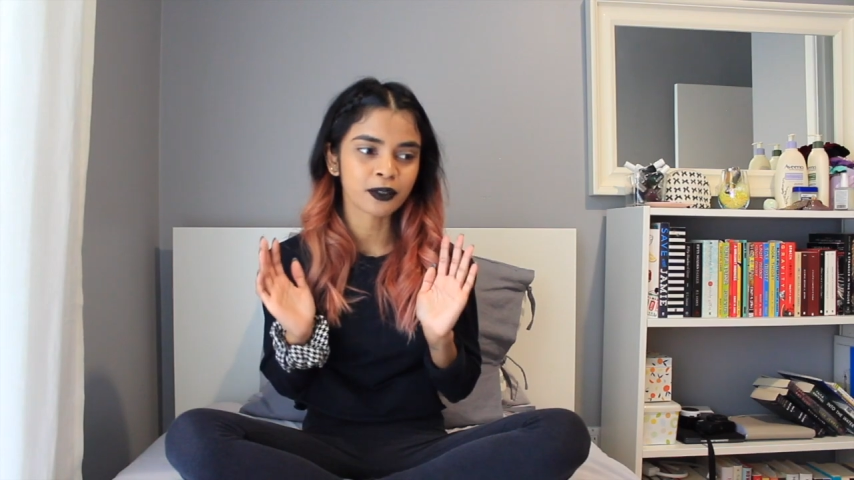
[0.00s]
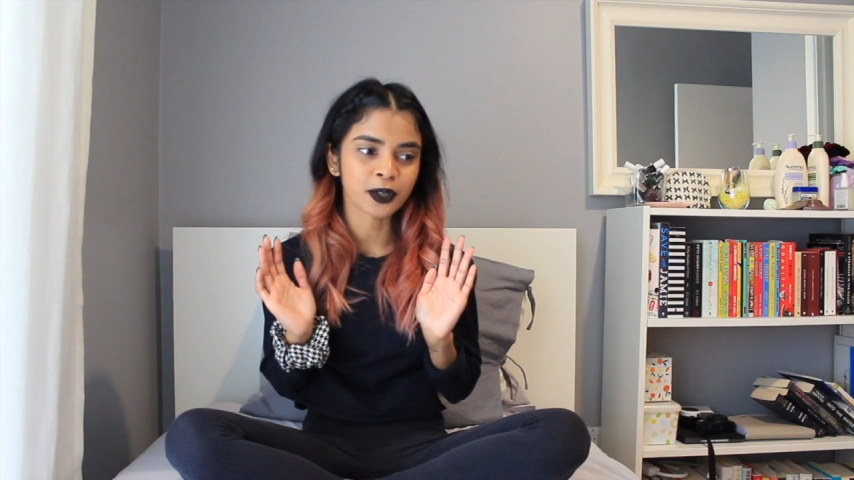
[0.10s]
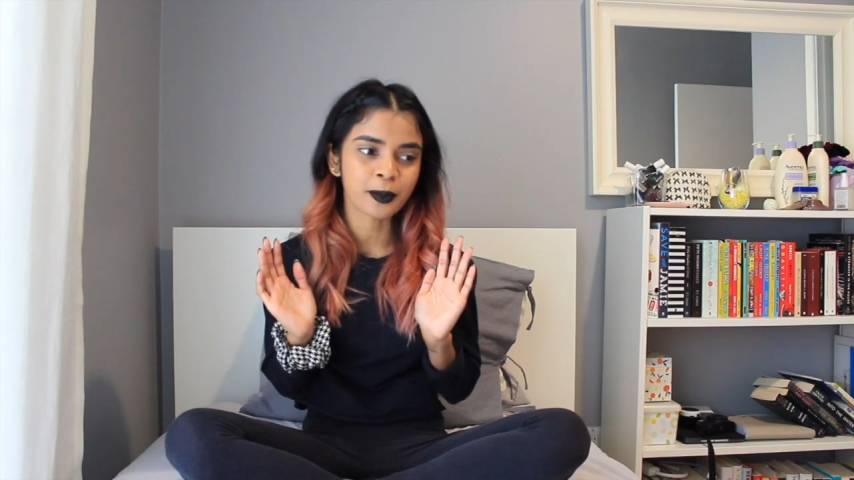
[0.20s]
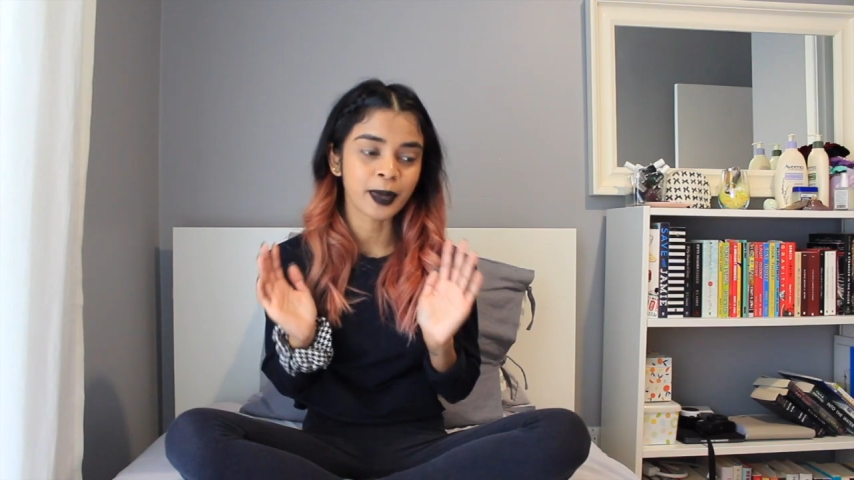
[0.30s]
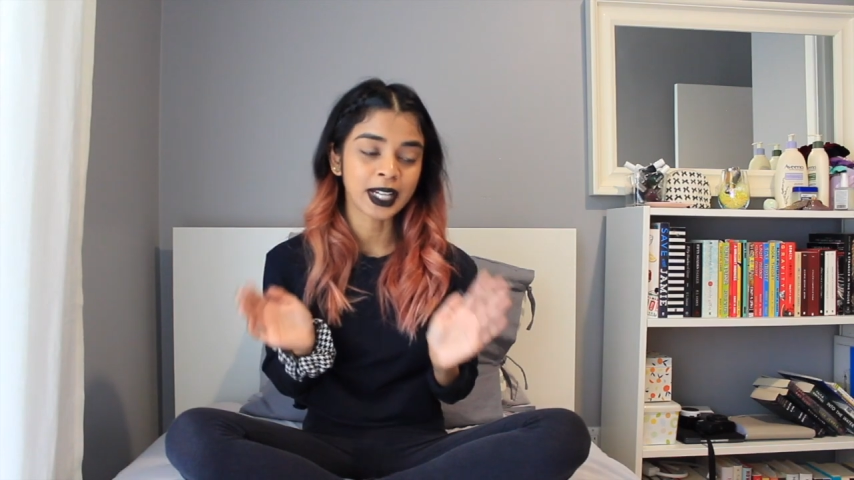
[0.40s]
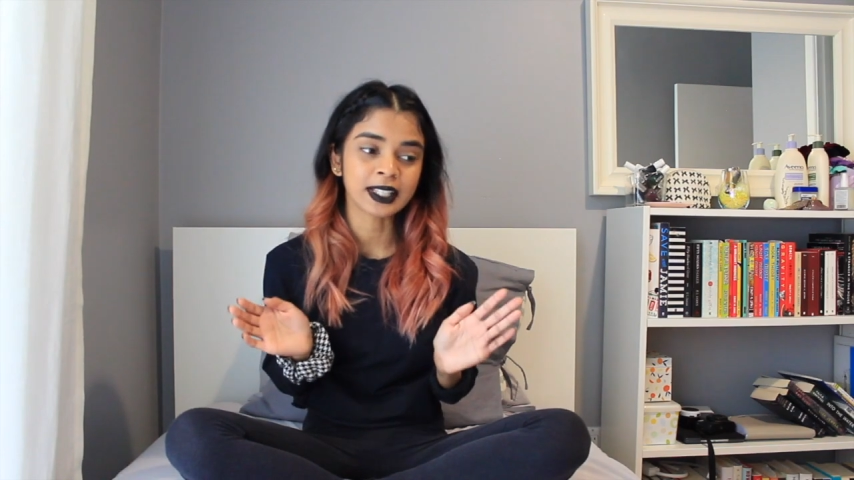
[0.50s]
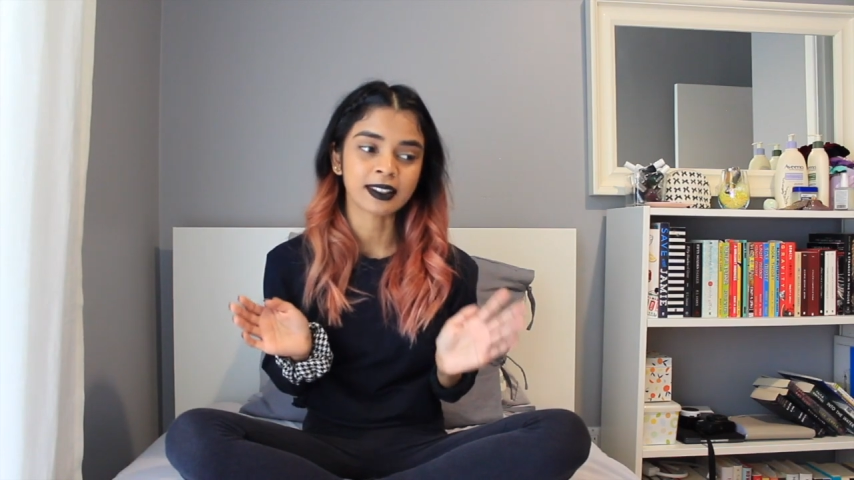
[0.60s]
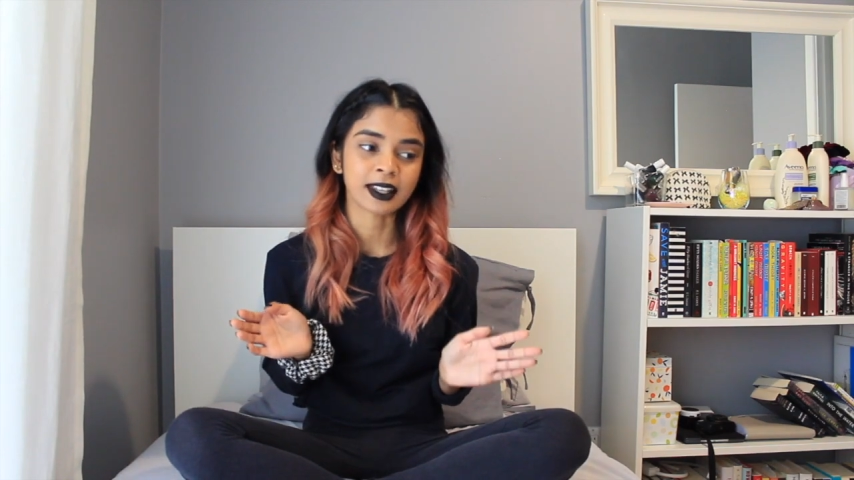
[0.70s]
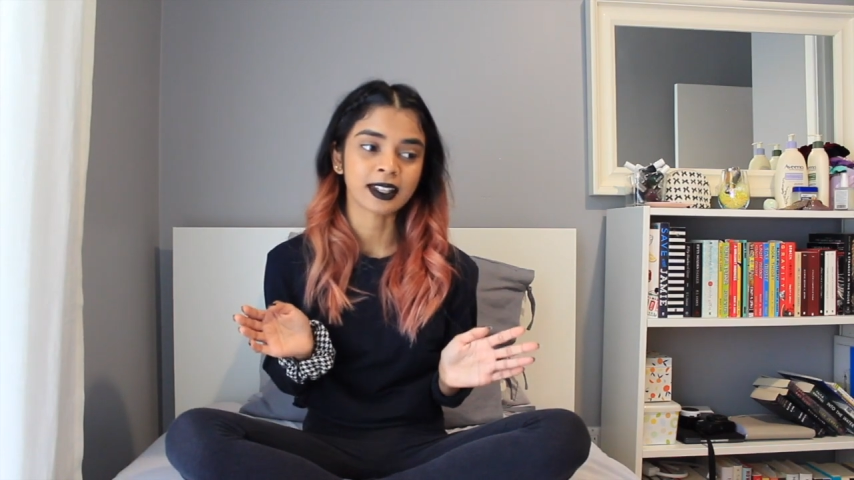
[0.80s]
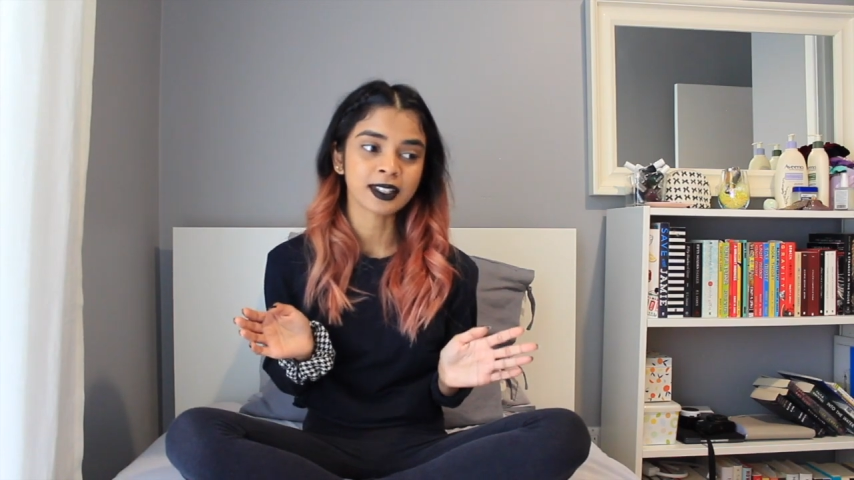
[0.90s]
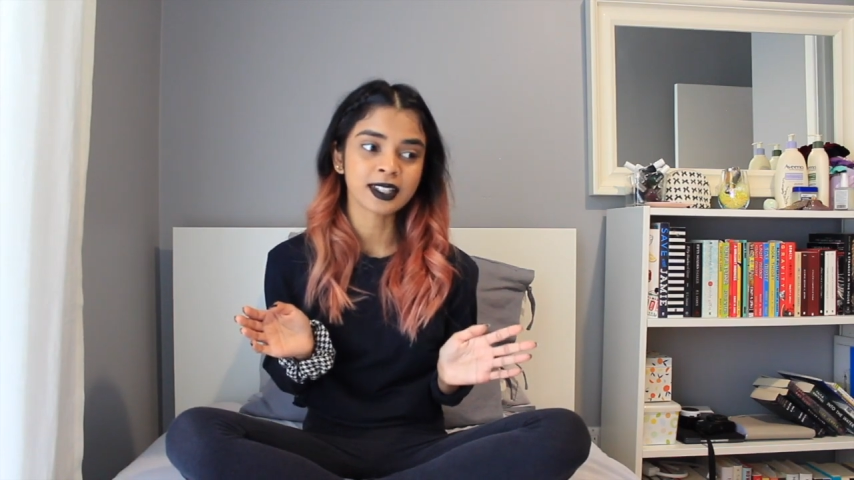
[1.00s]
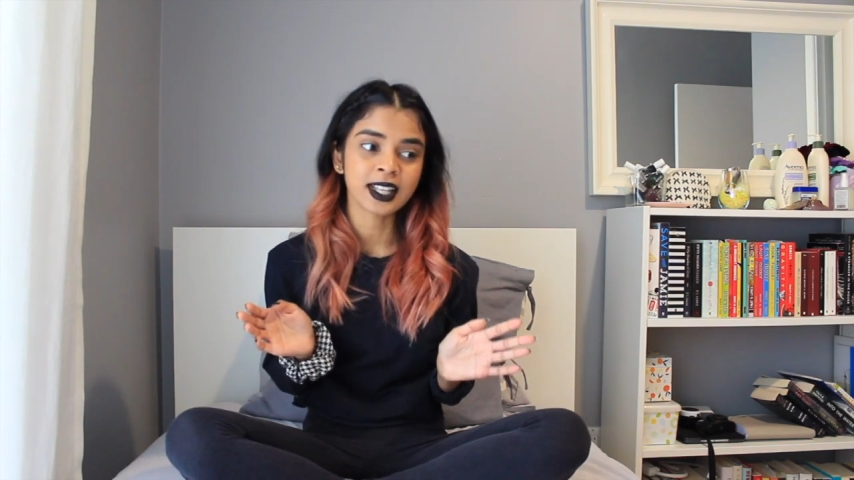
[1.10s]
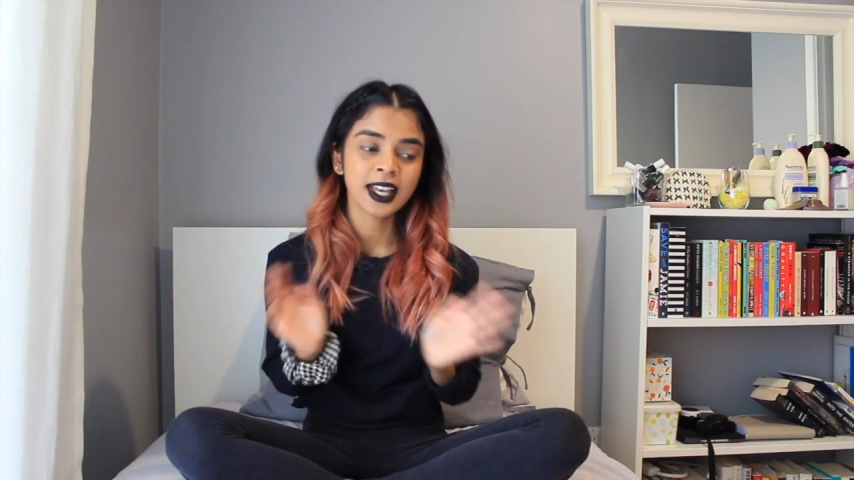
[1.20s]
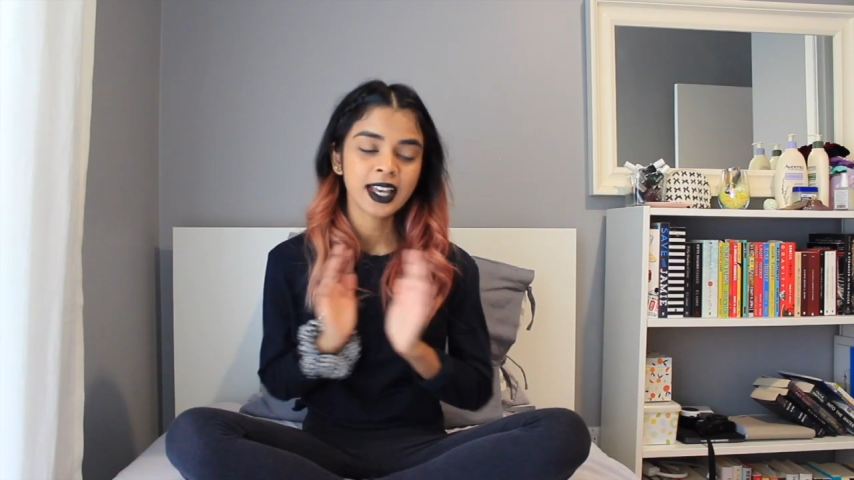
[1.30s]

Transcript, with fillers: for many things,